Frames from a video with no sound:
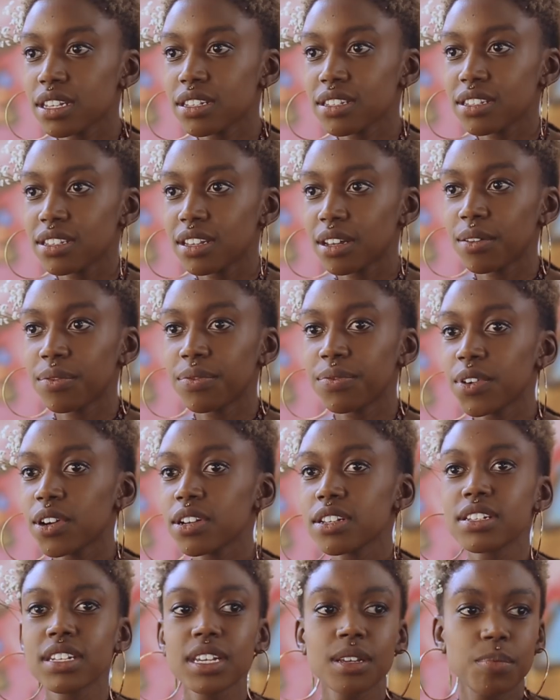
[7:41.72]
since the
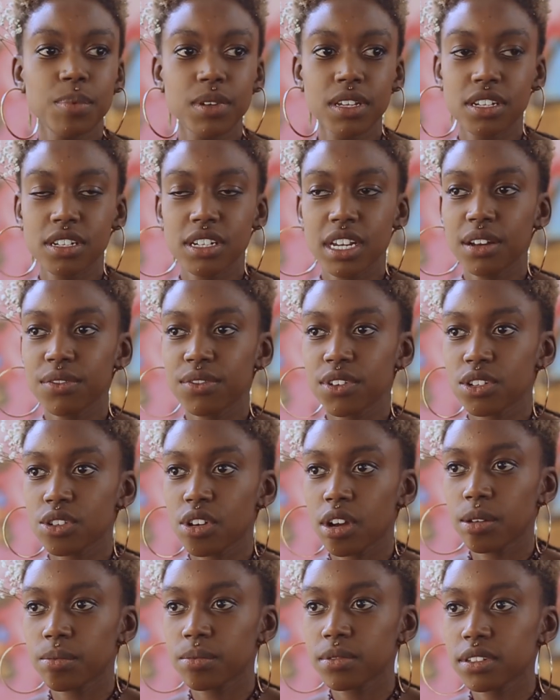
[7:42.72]
first EP she ever
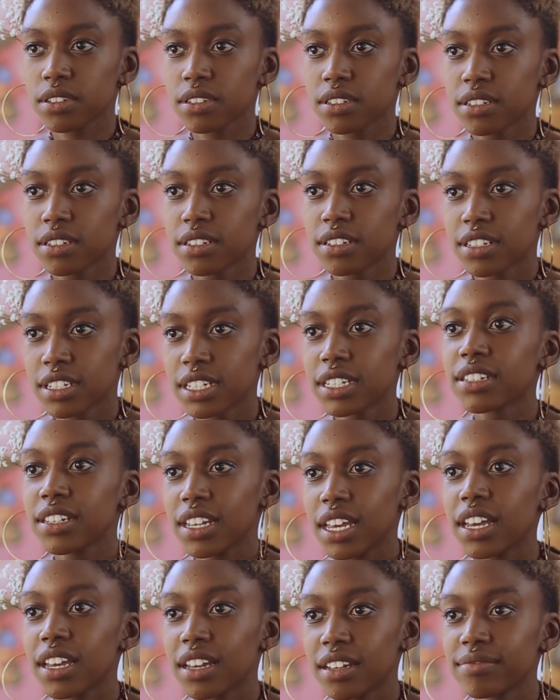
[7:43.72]
dropped.
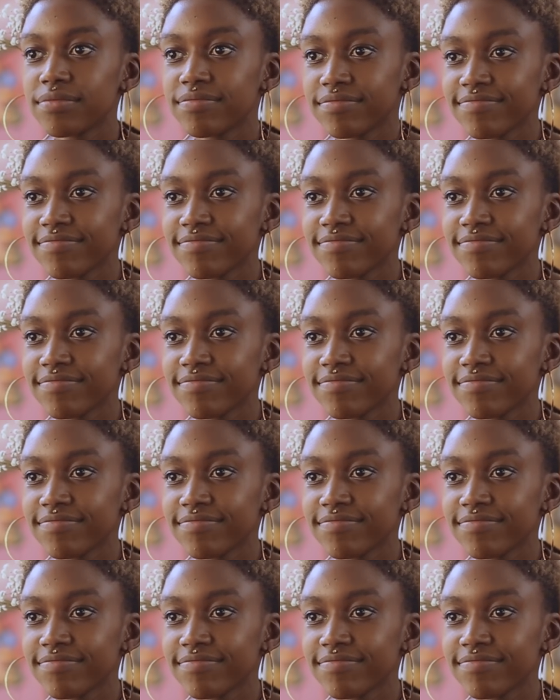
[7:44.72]
Yeah.